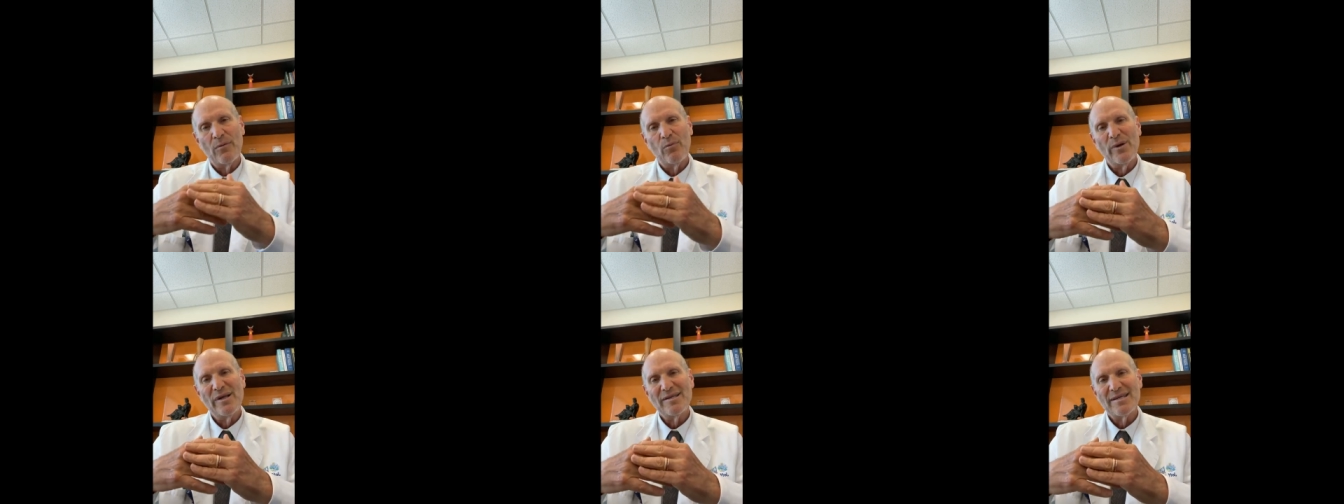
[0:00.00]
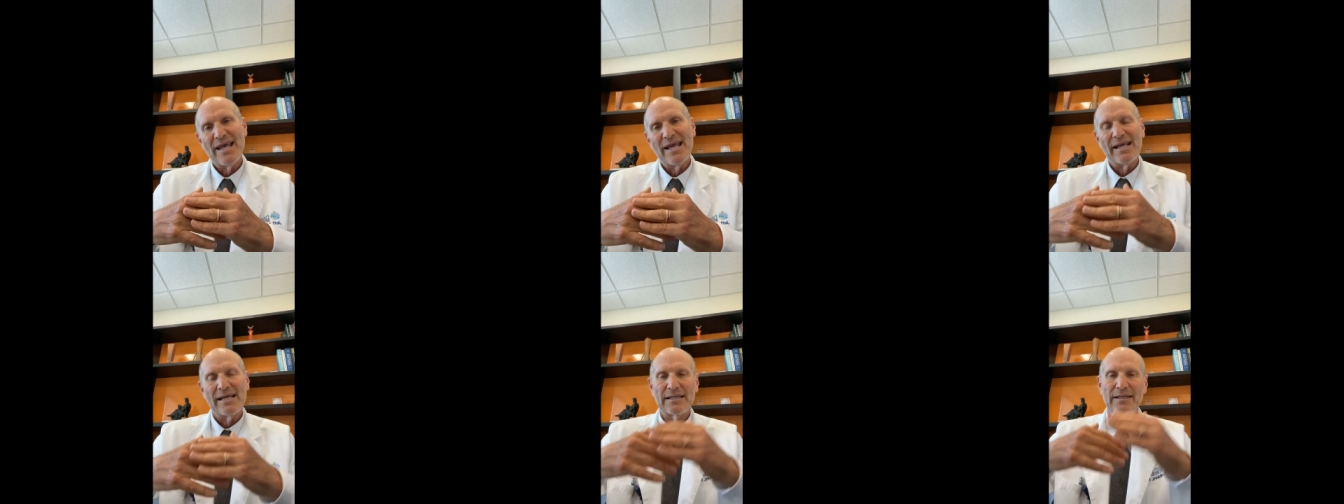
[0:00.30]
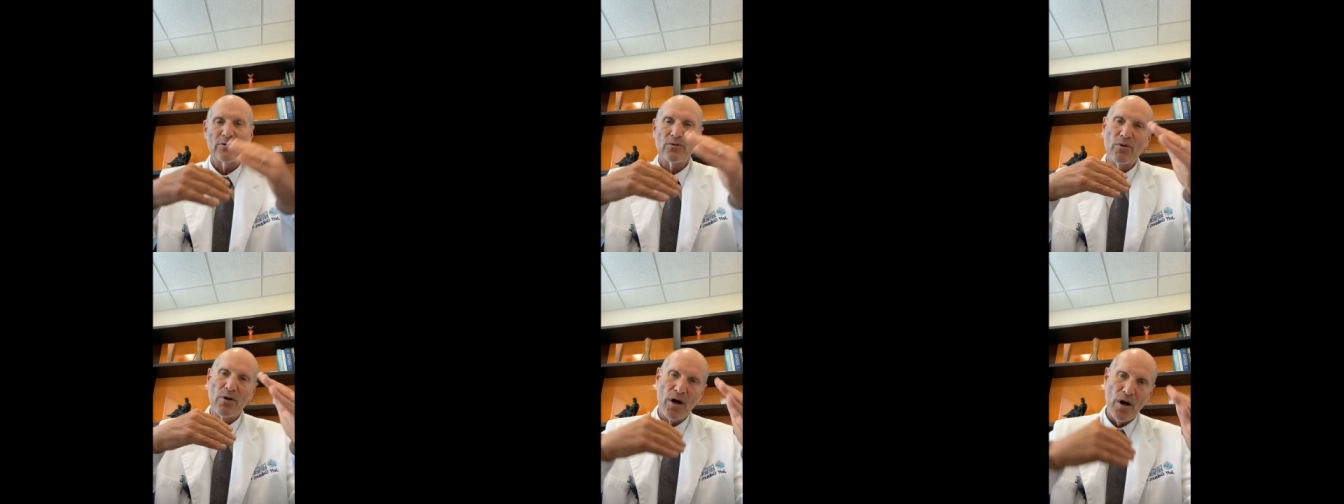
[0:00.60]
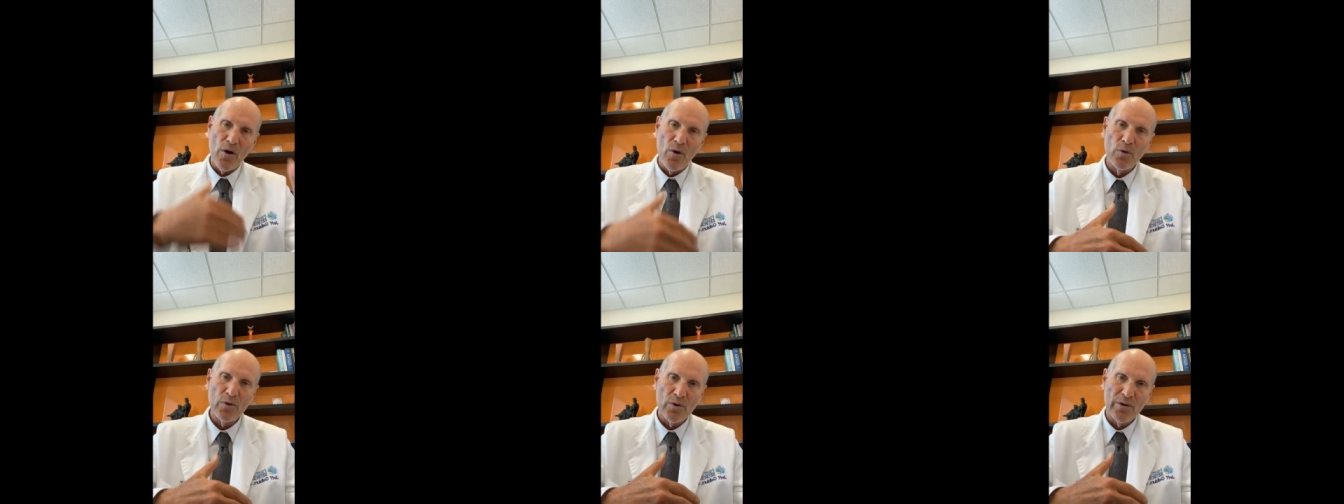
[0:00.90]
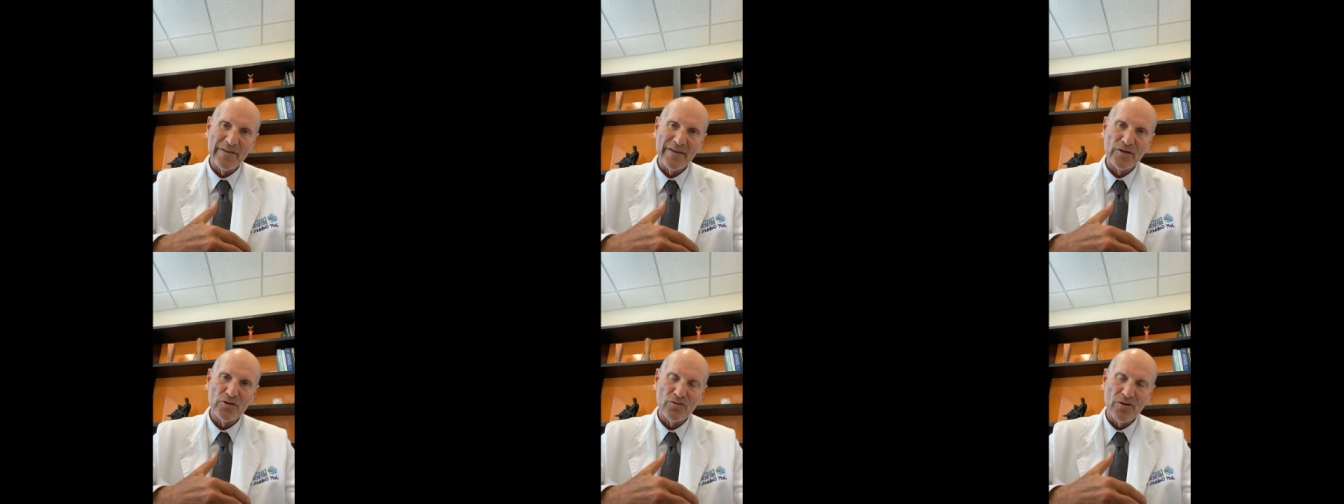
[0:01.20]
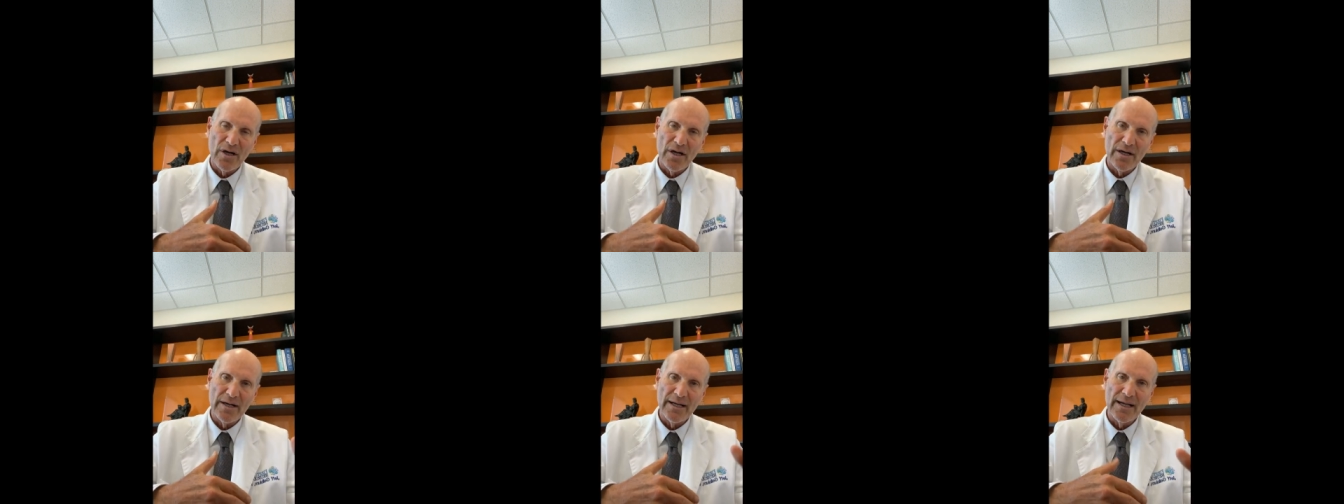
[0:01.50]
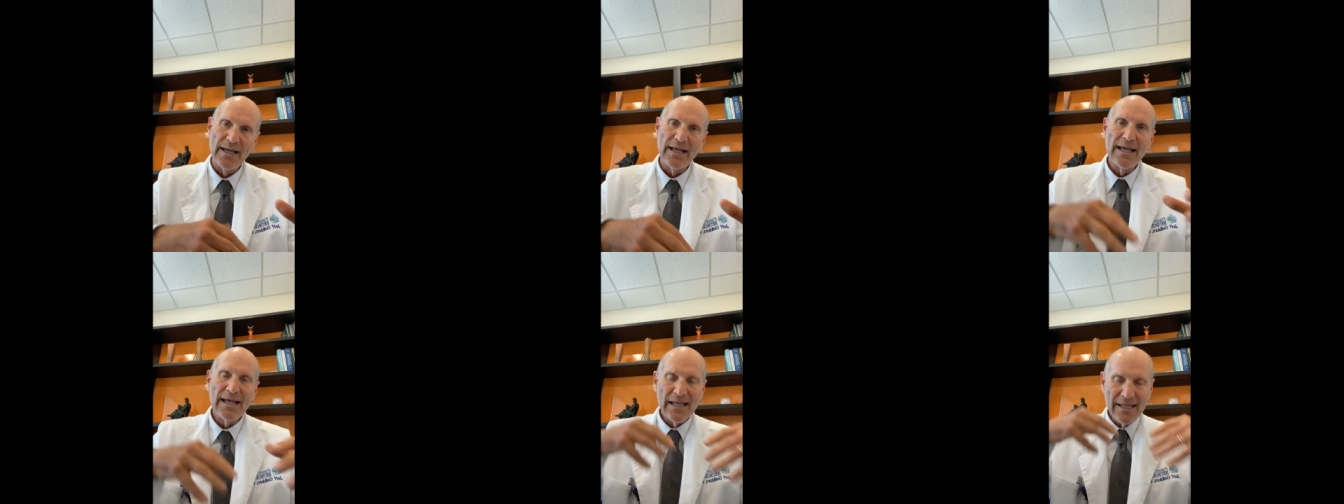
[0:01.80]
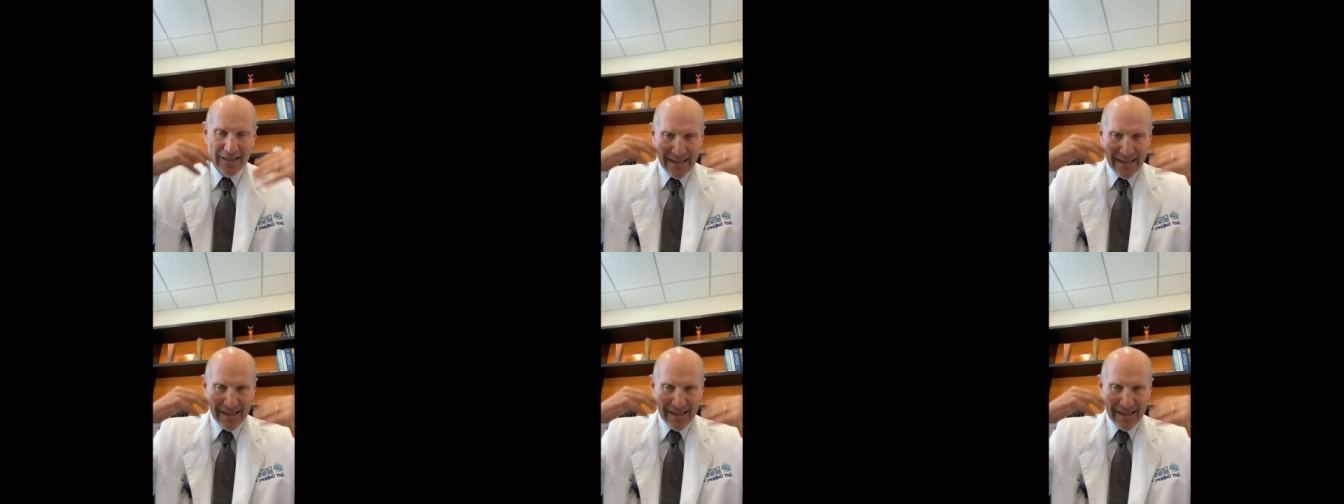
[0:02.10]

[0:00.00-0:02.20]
and then we take a little hold on the drug